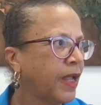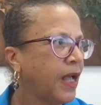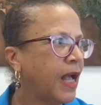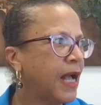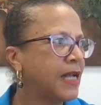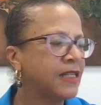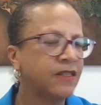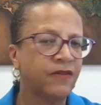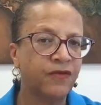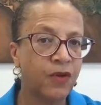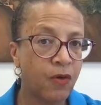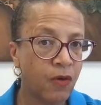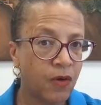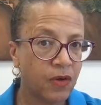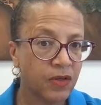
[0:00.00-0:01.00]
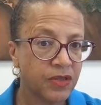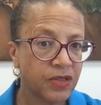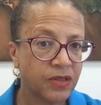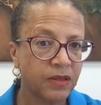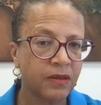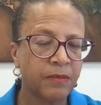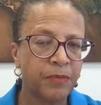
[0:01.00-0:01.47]
And of
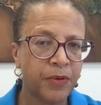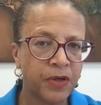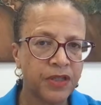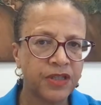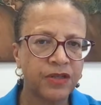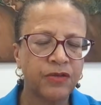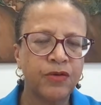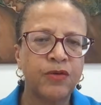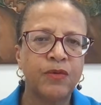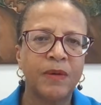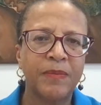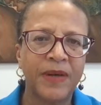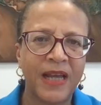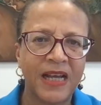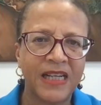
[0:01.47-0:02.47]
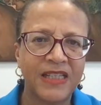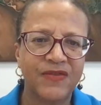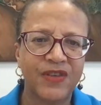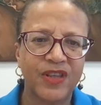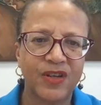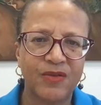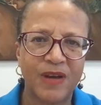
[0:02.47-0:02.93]
course, the person who applies
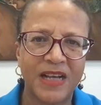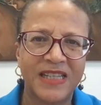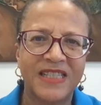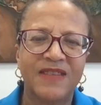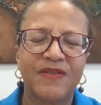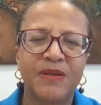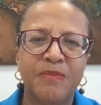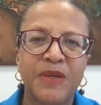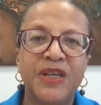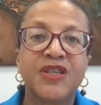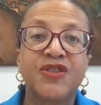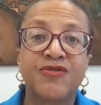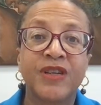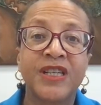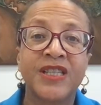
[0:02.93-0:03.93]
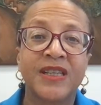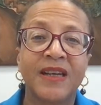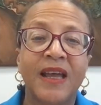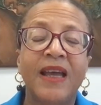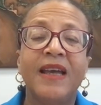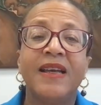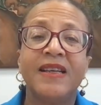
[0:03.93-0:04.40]
for the grant of administration
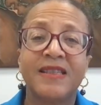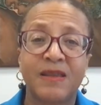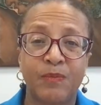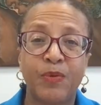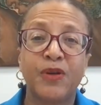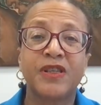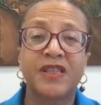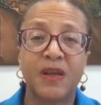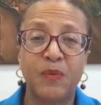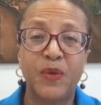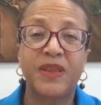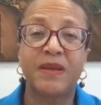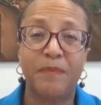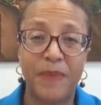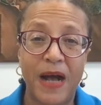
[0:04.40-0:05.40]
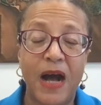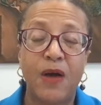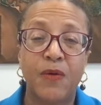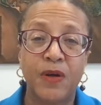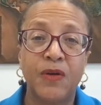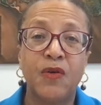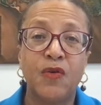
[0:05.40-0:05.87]
is the person with the
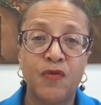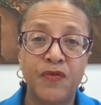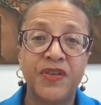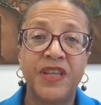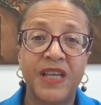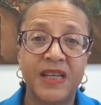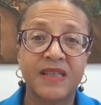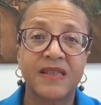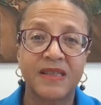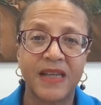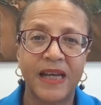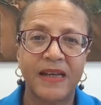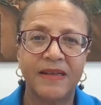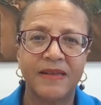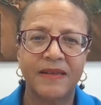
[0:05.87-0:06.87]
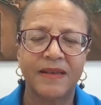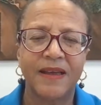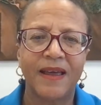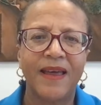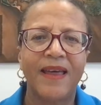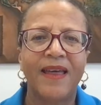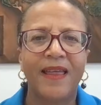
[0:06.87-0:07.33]
power over the estate.
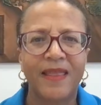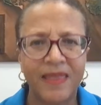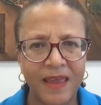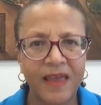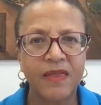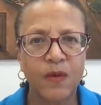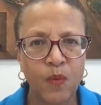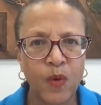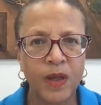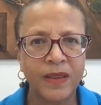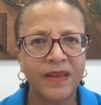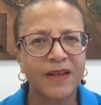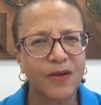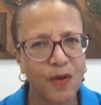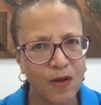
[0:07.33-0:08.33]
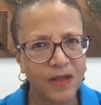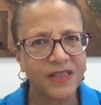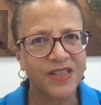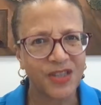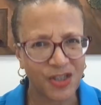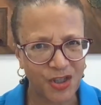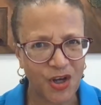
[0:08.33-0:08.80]
They're the one that calls
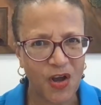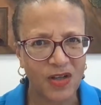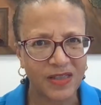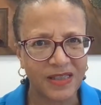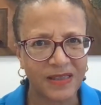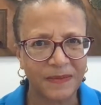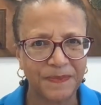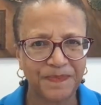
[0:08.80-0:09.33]
the shots.